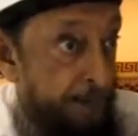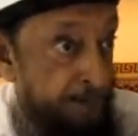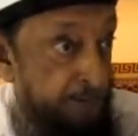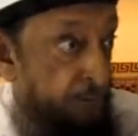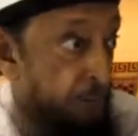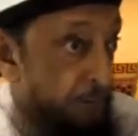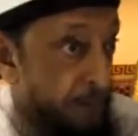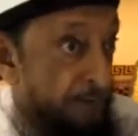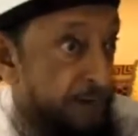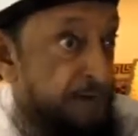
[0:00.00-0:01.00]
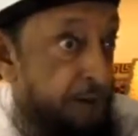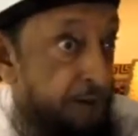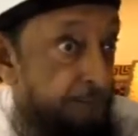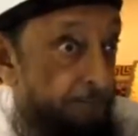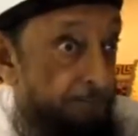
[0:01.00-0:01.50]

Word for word: It doesn't work by magic.